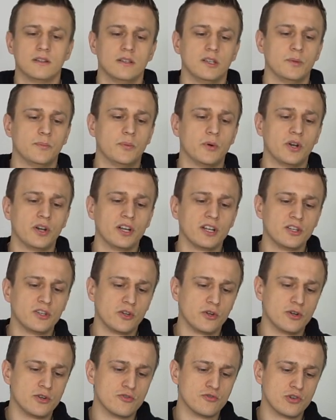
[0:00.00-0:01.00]
You put it into
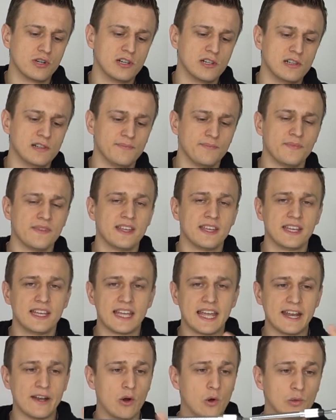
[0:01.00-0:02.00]
your drill,
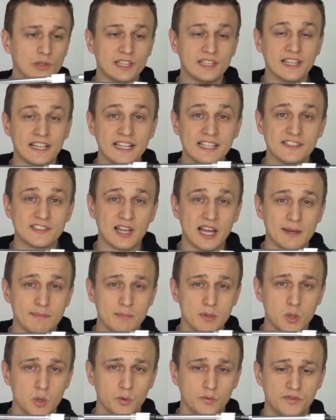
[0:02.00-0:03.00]
and only the inside
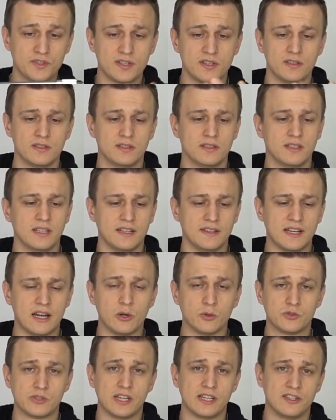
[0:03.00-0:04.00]
moves, and the
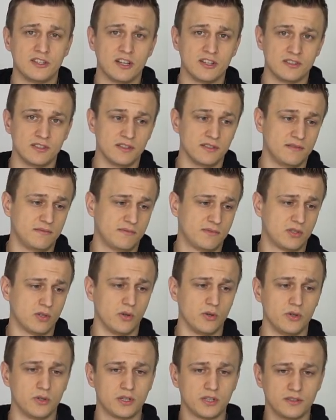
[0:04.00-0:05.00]
outside doesn't. So
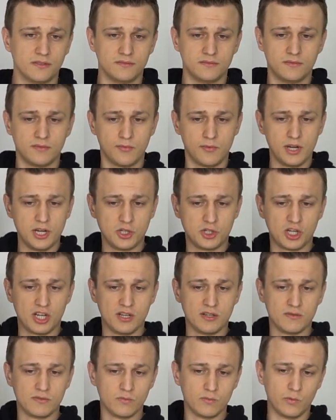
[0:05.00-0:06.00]
you can reach
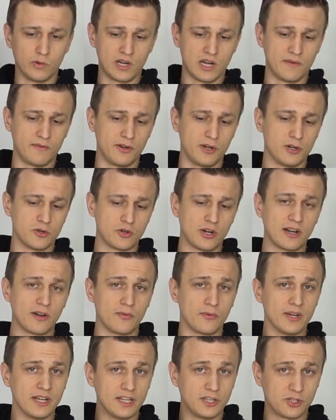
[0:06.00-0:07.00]
in whatever you're trying to
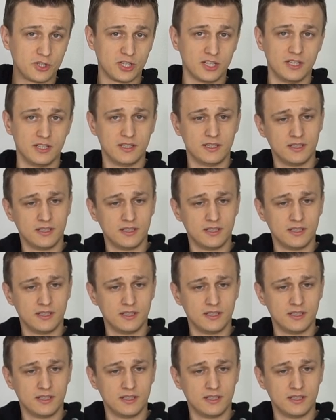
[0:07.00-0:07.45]
reach,